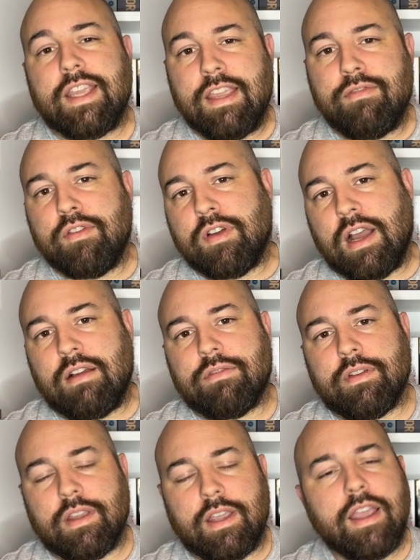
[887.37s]
if you
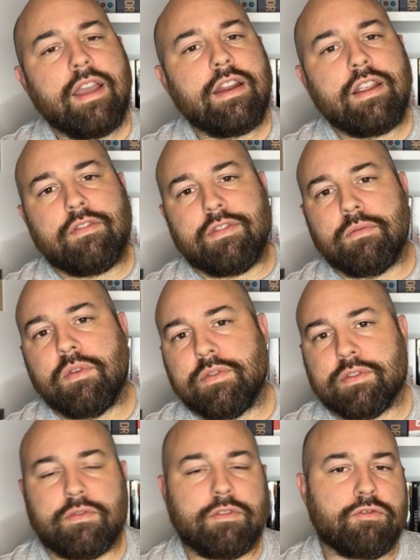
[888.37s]
have any of the
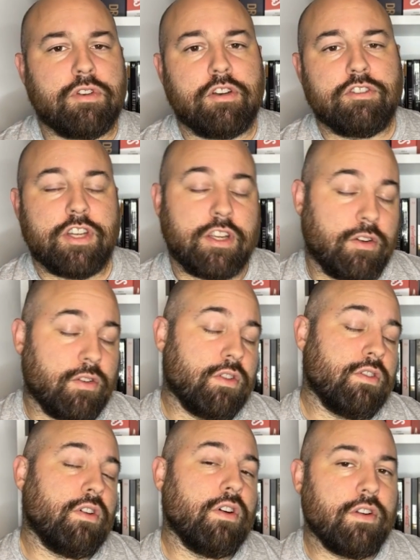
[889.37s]
movies of the trilogy
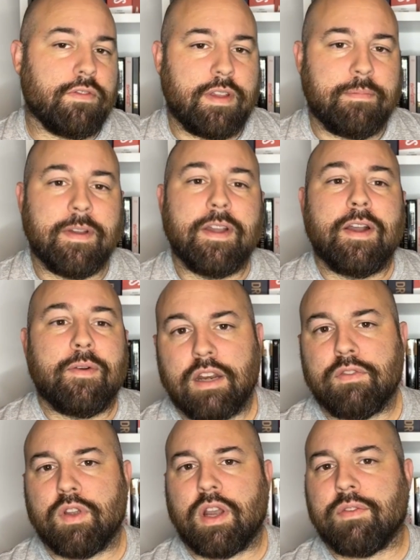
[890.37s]
or all of them, and
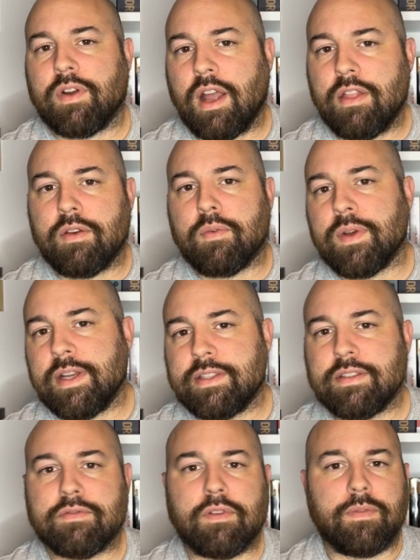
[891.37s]
if you have other
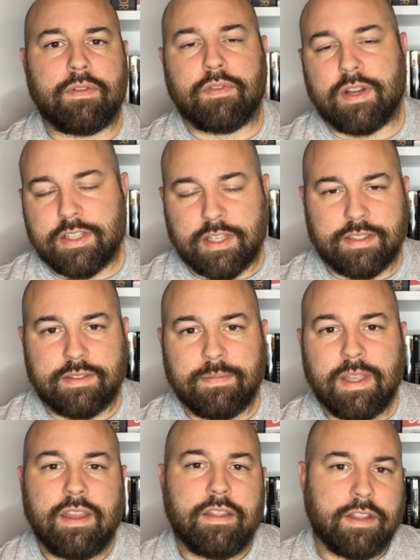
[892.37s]
releases from the franchise.
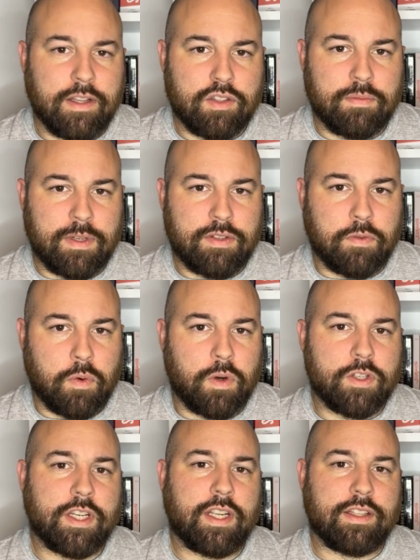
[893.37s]
Thank you so much for
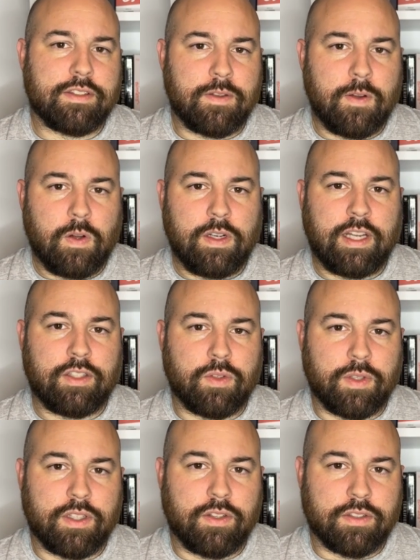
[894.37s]
watching, and see you all at
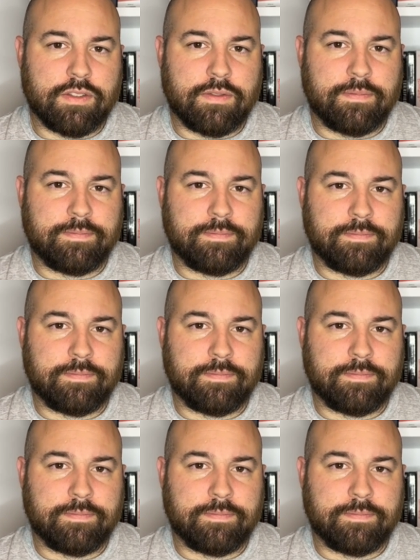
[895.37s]
Doki Dogs.